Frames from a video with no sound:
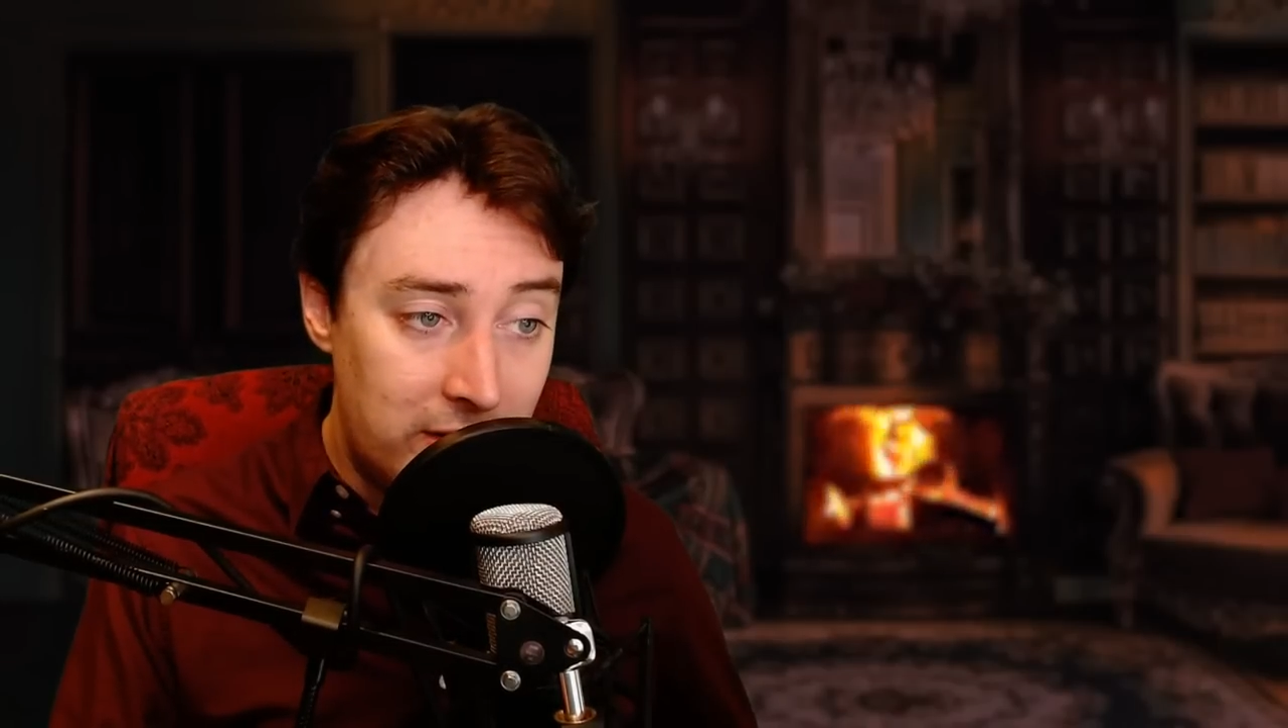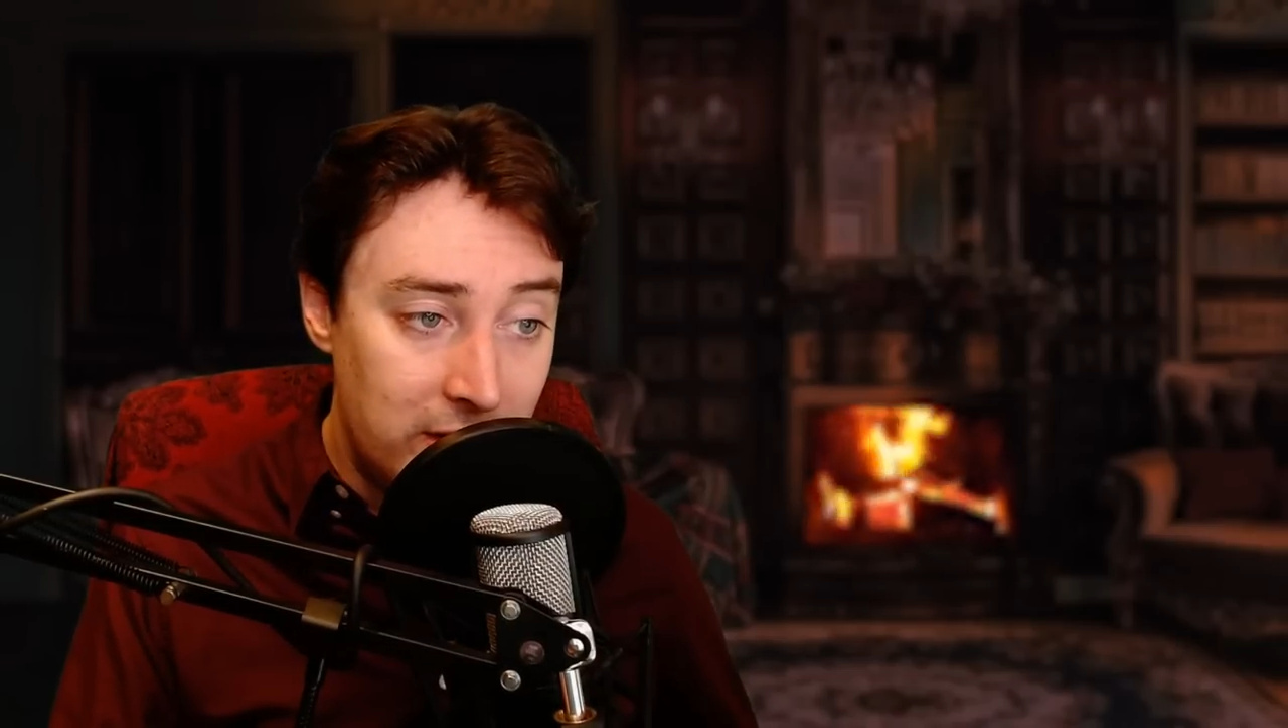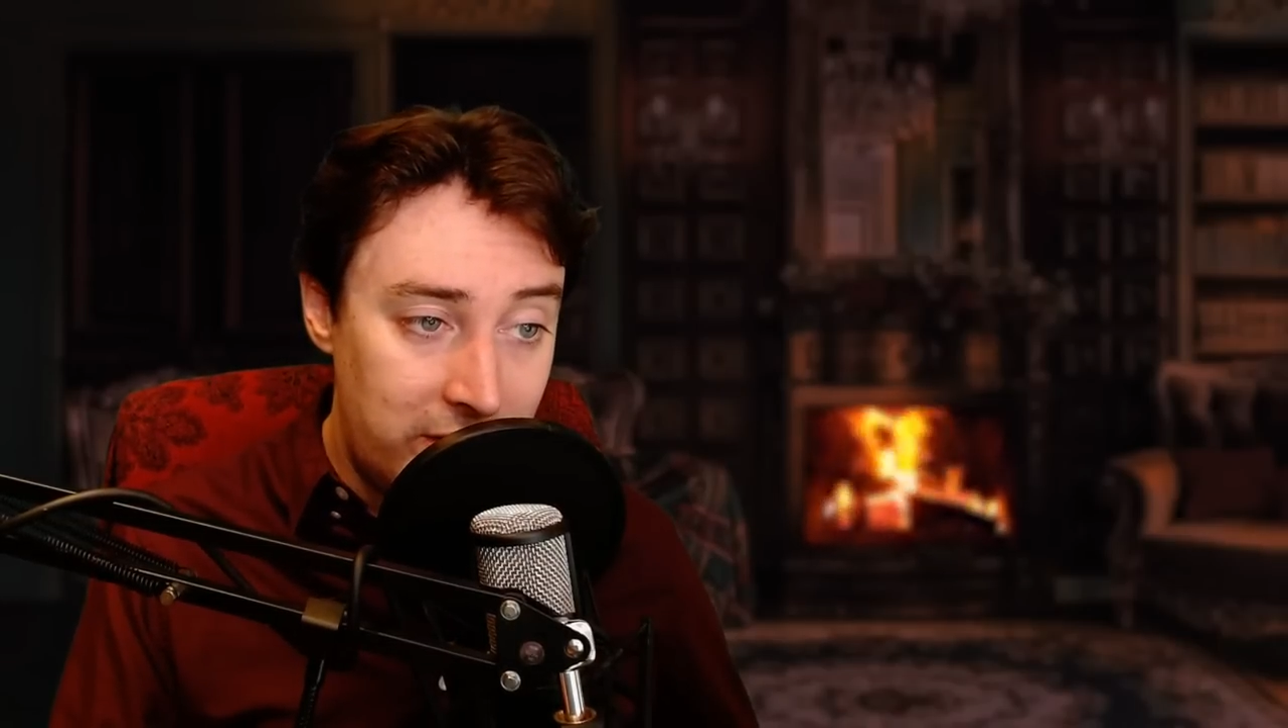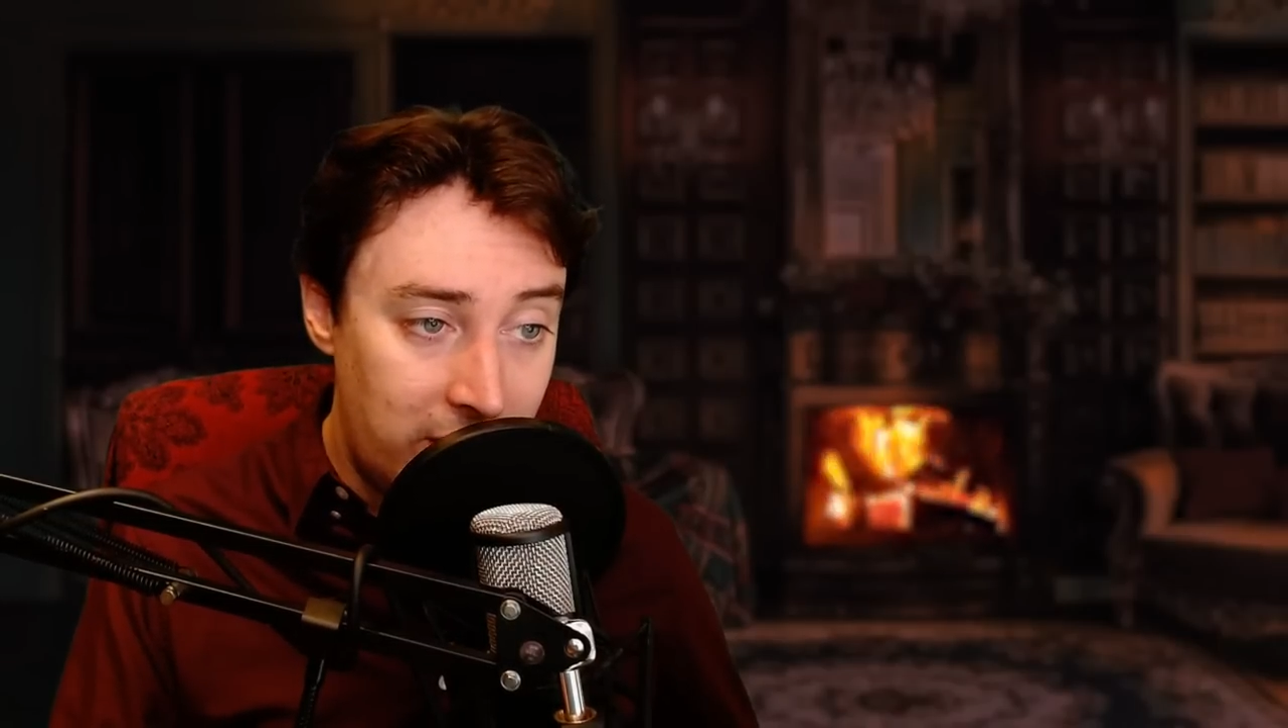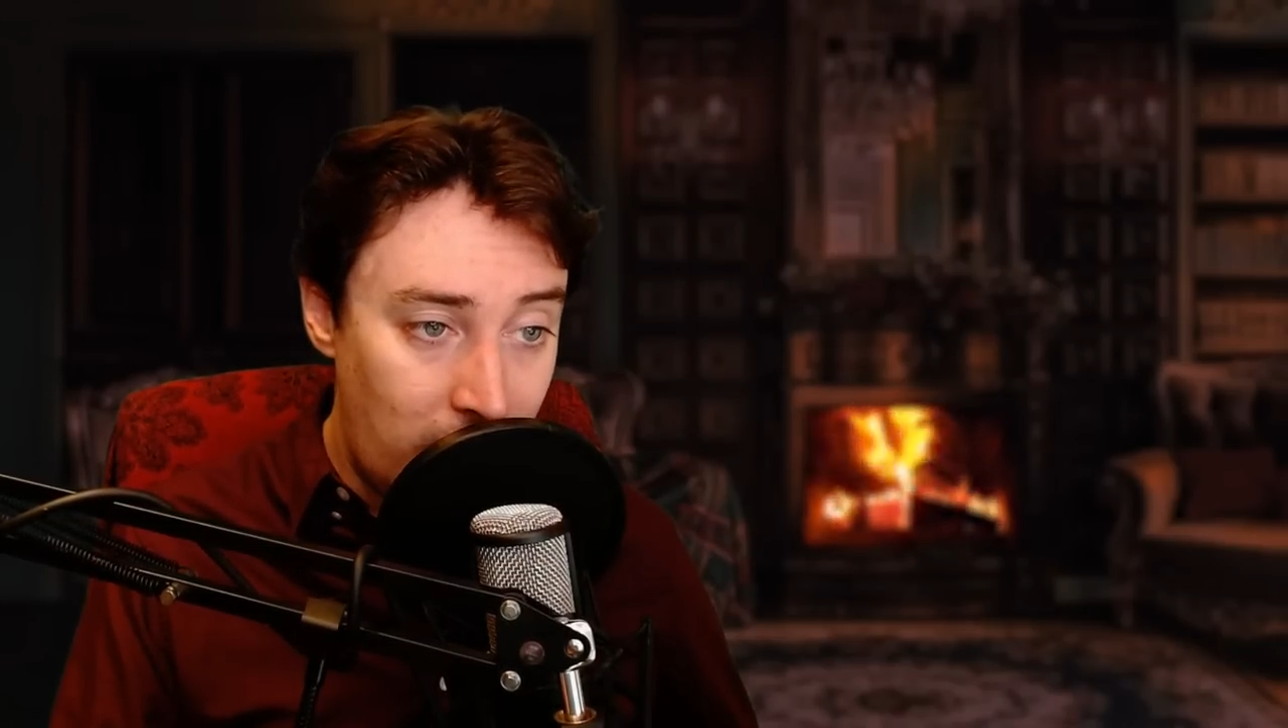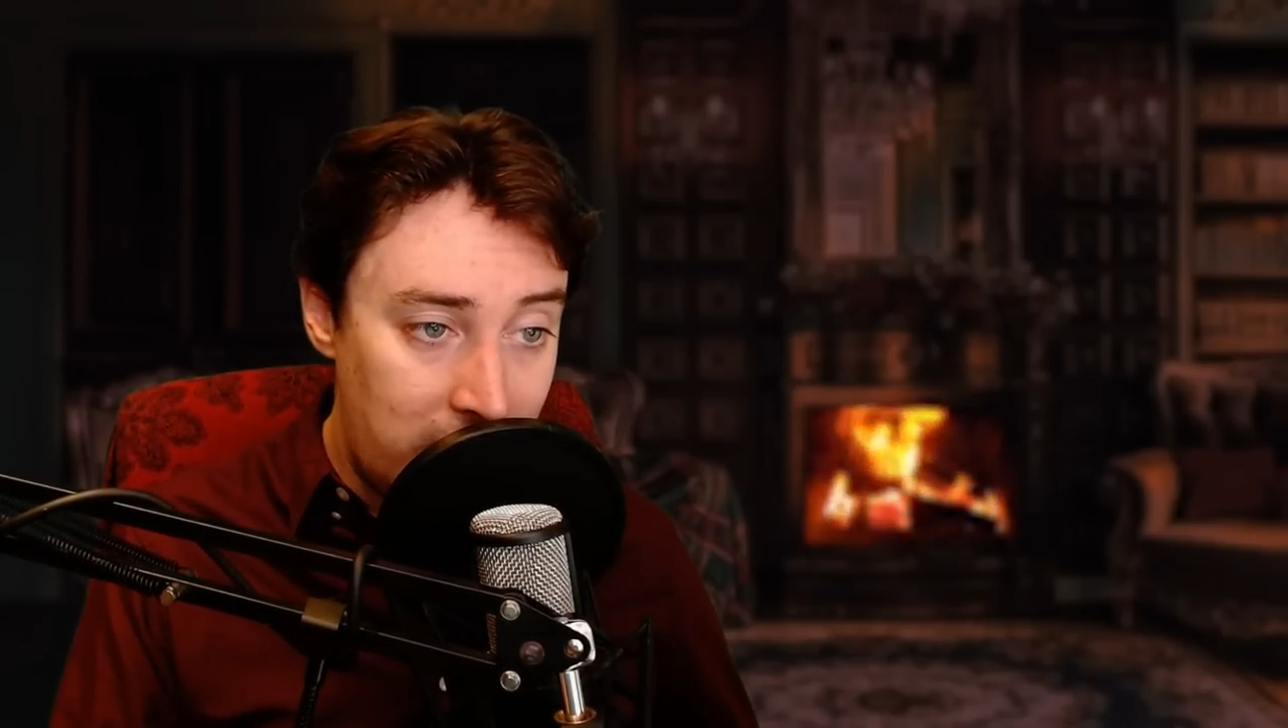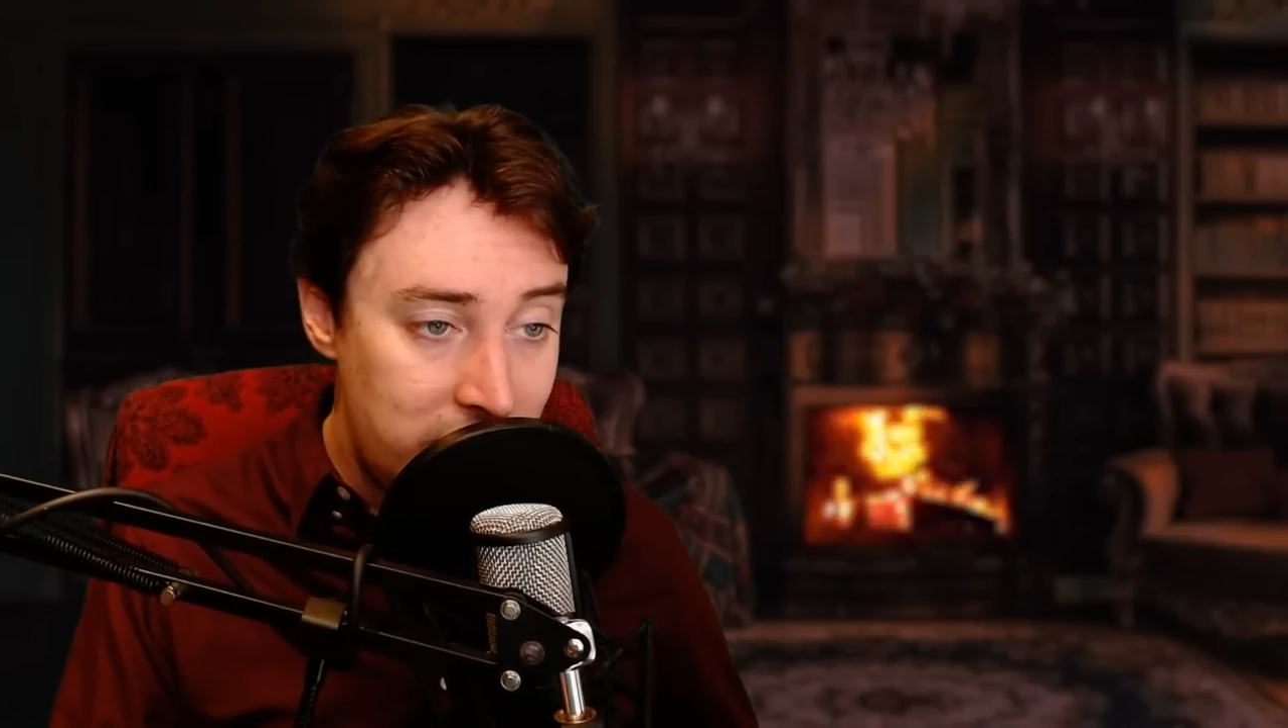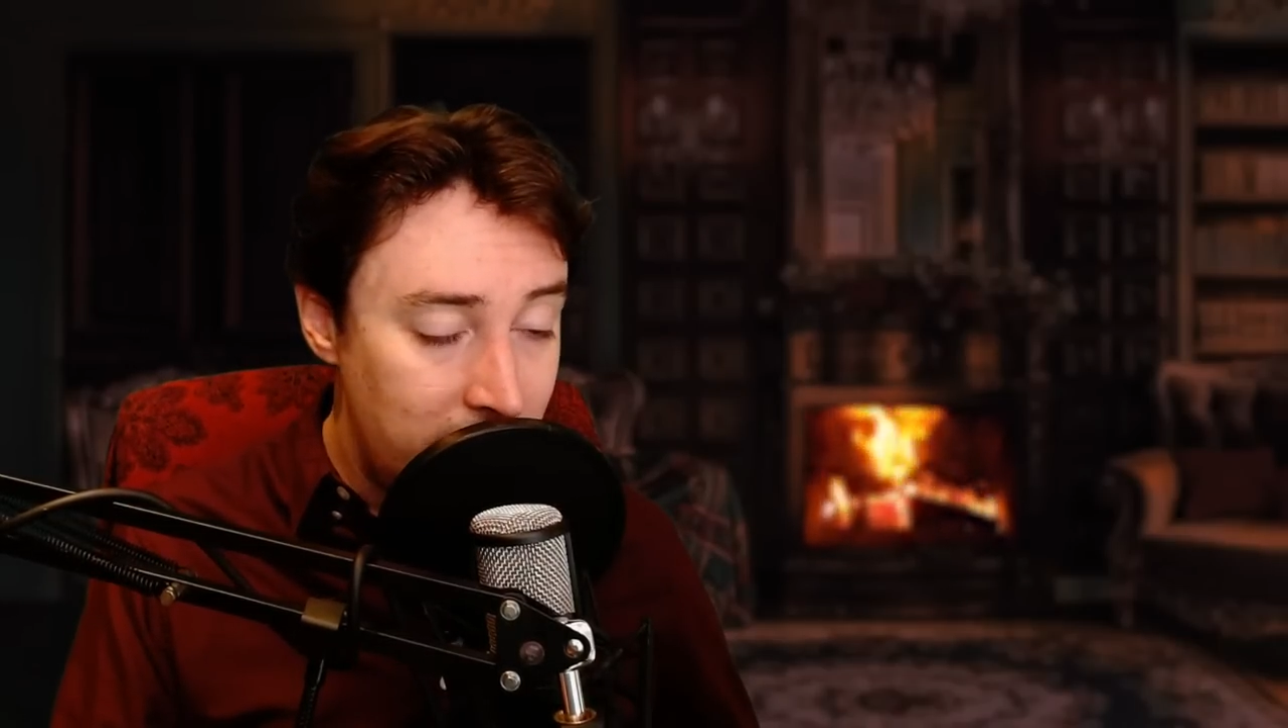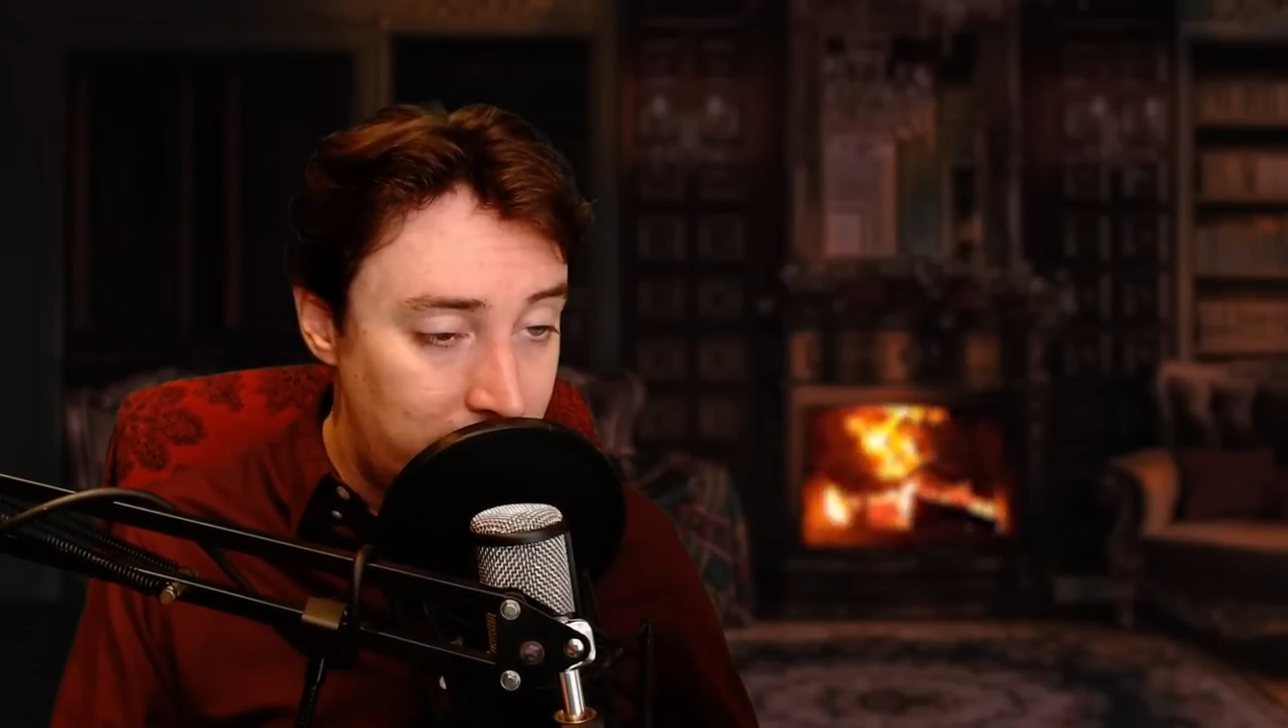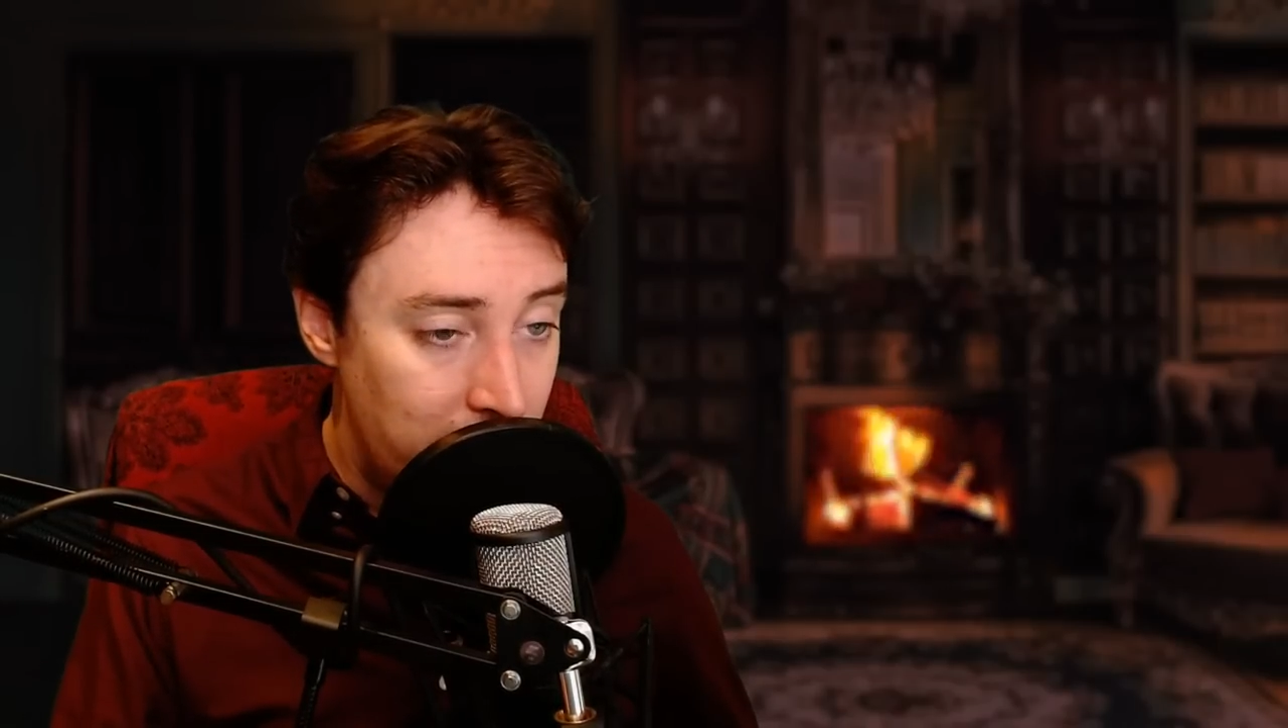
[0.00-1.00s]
consideration of the